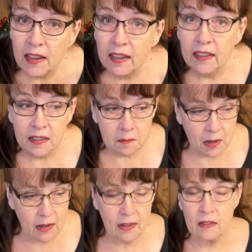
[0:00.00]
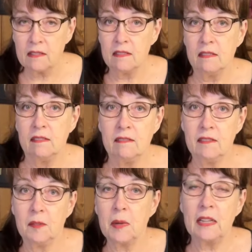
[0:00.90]
upstairs on
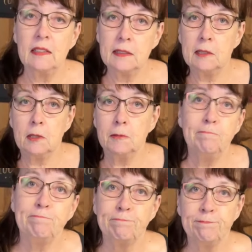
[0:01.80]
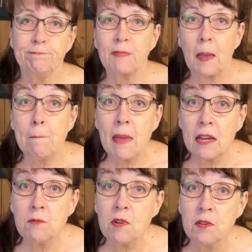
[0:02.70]
display in my
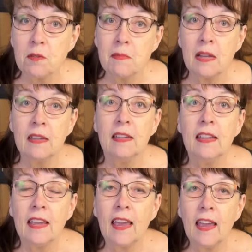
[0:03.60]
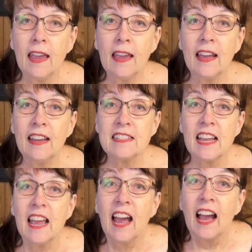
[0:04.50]
little main
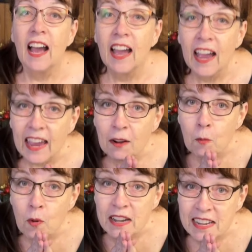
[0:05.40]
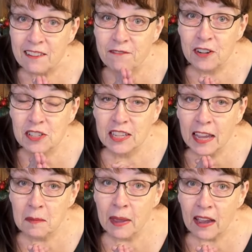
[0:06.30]
room. And
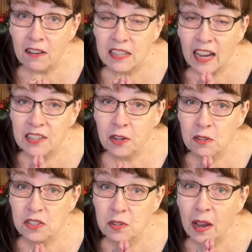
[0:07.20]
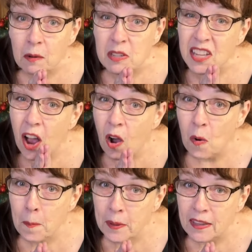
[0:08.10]
when it first came
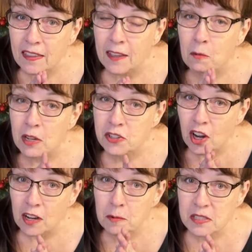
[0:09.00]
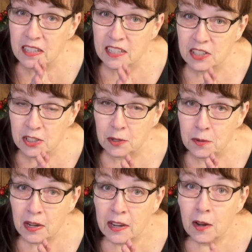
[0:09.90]
out, I told you I was
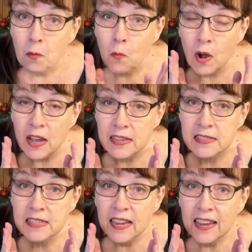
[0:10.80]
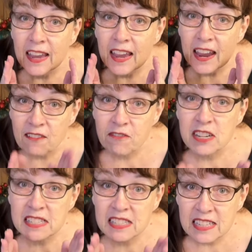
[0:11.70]
hoping that what Chalk was going to do
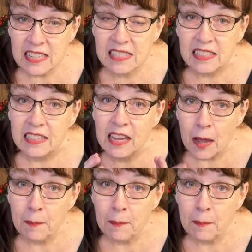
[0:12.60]
was